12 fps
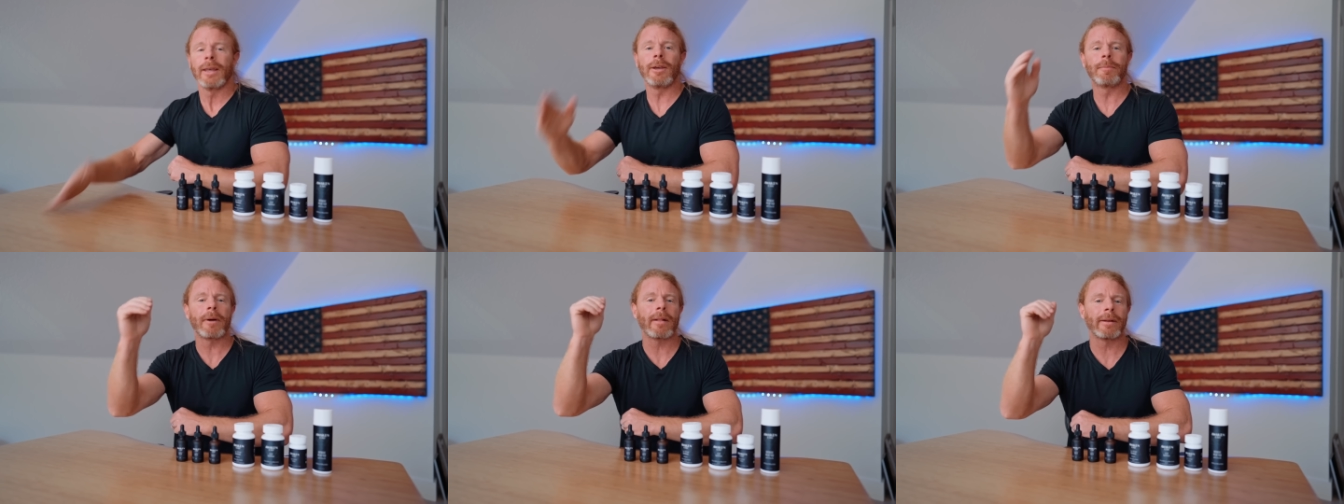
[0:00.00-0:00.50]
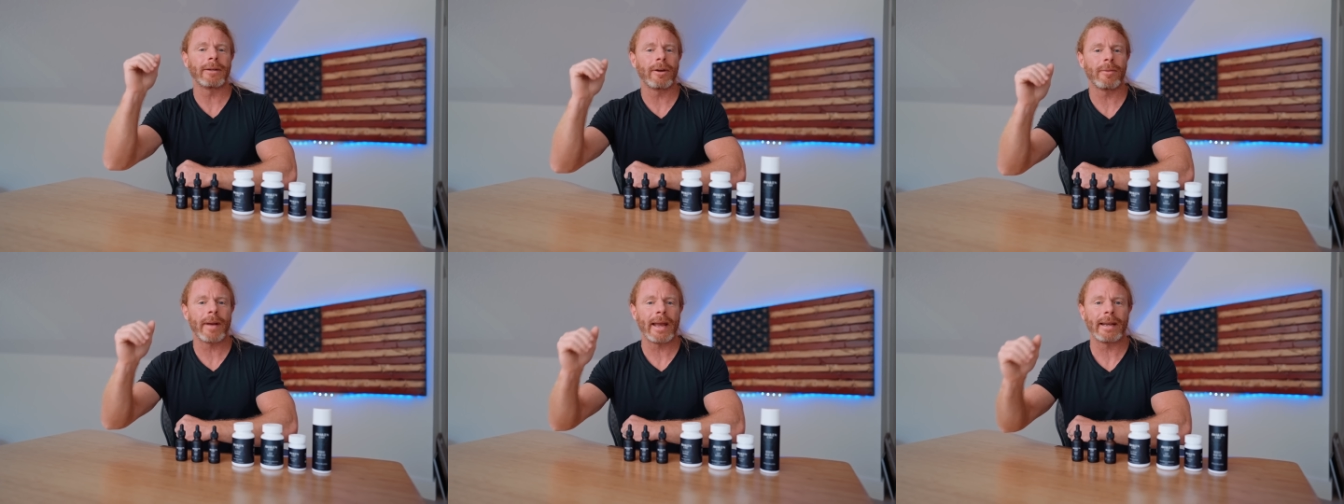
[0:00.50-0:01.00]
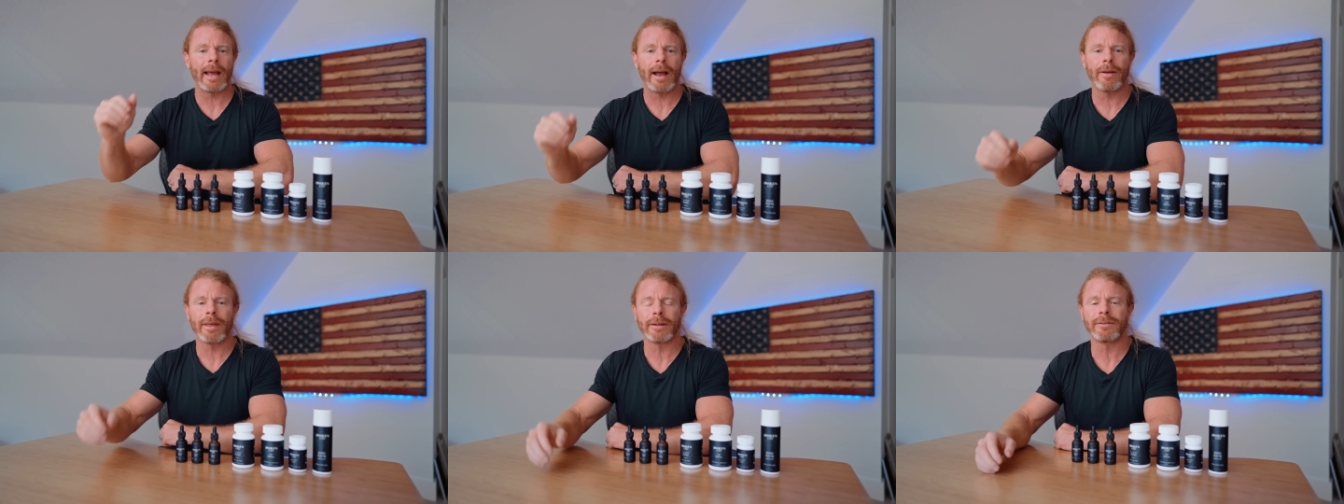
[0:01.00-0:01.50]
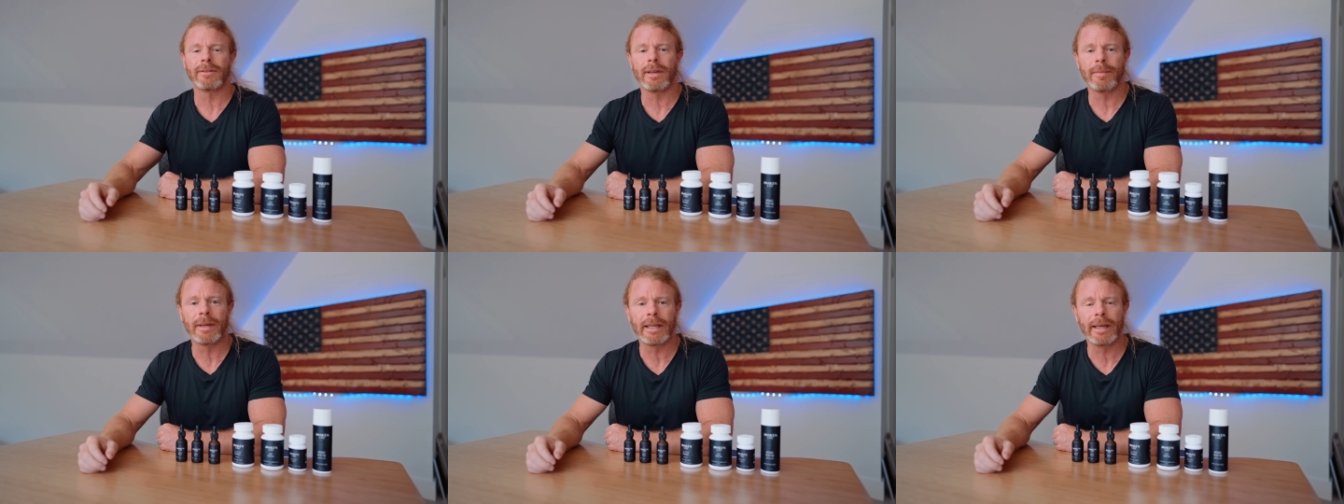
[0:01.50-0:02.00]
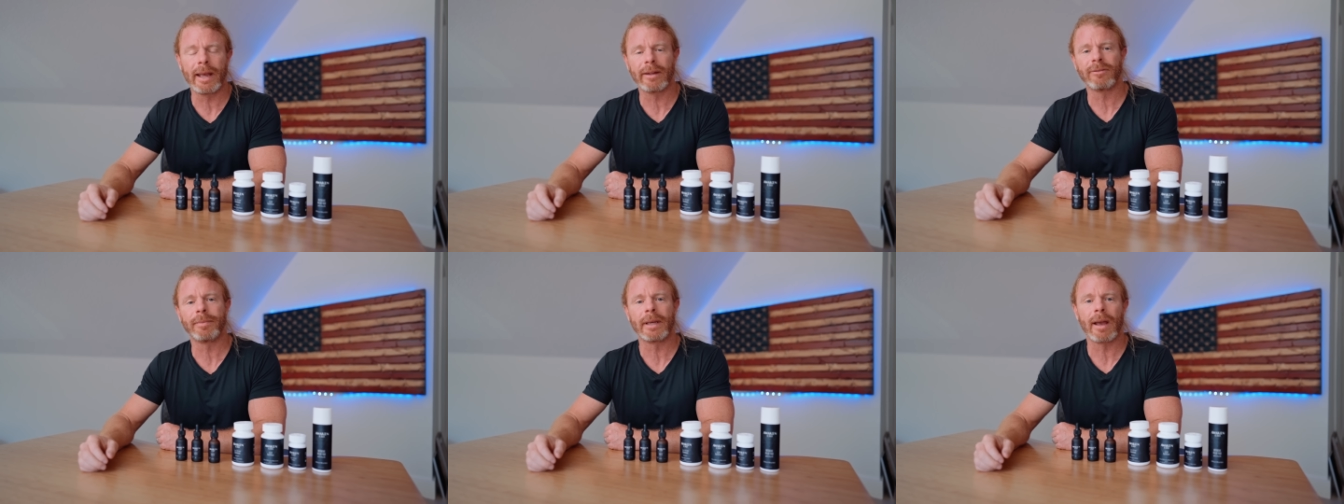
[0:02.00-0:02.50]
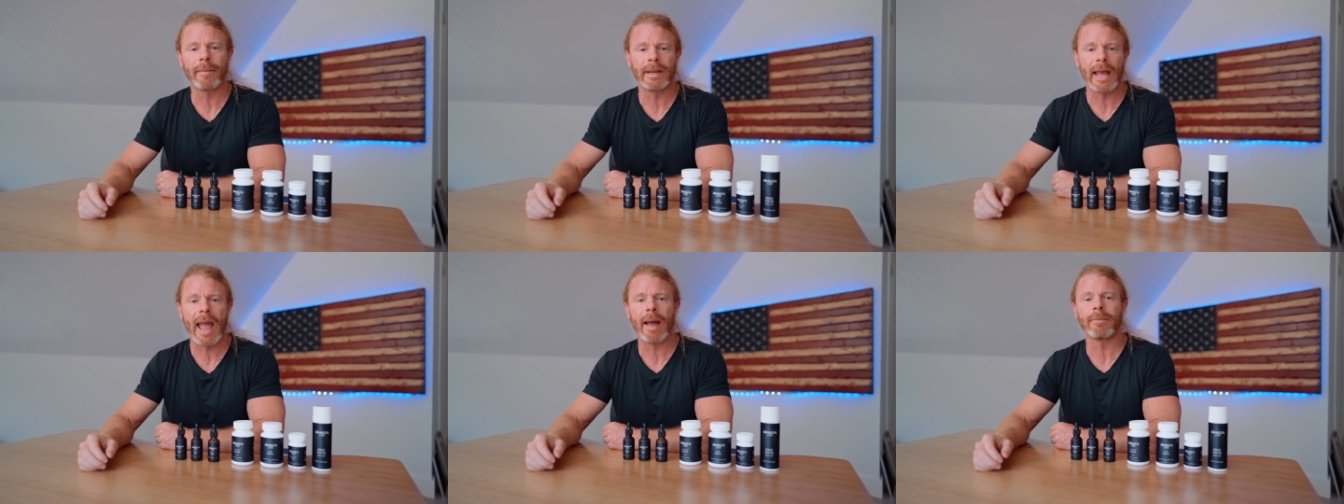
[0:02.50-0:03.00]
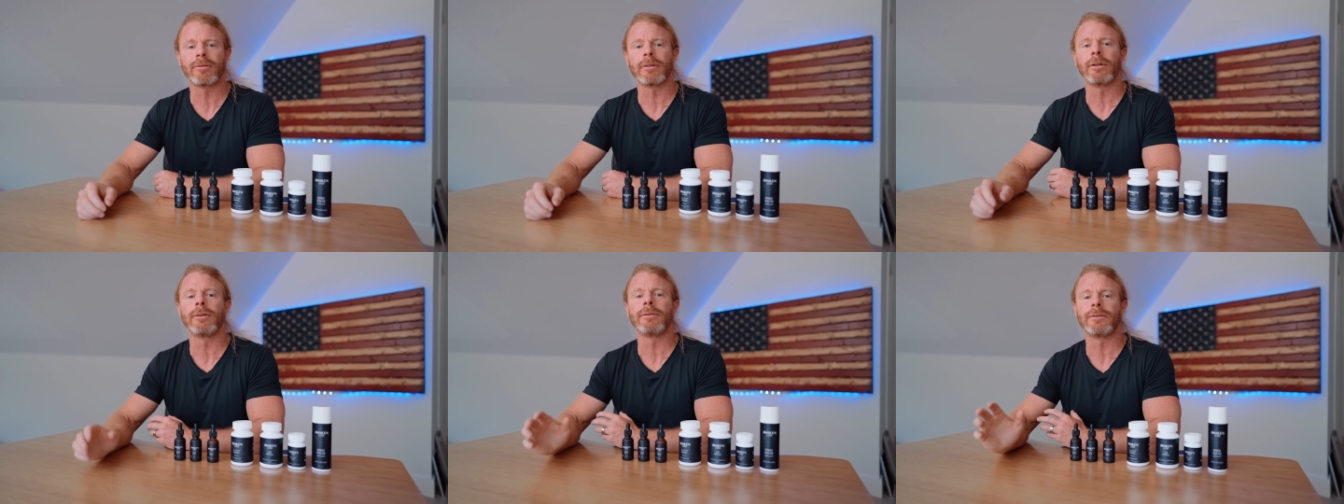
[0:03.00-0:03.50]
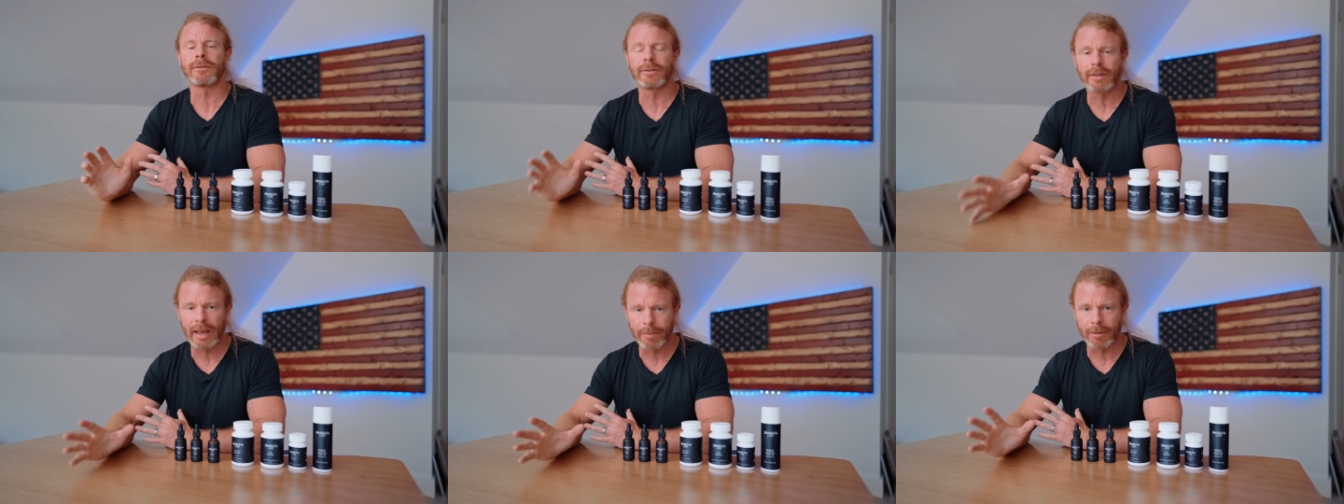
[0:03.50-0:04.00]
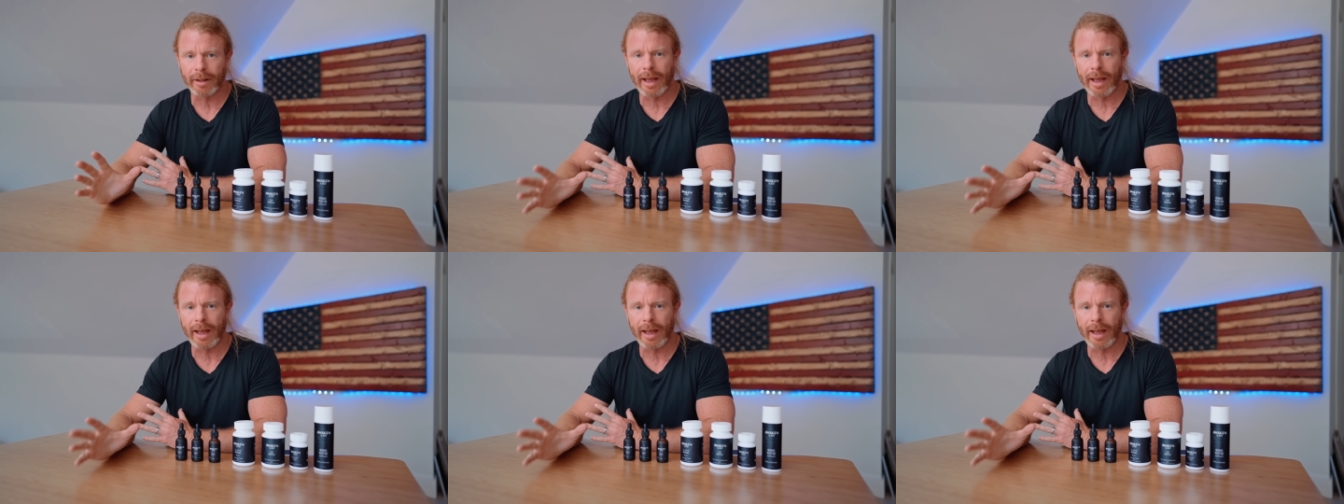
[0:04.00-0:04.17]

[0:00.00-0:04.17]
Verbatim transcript: You probably know by now that CBD has become an absolute staple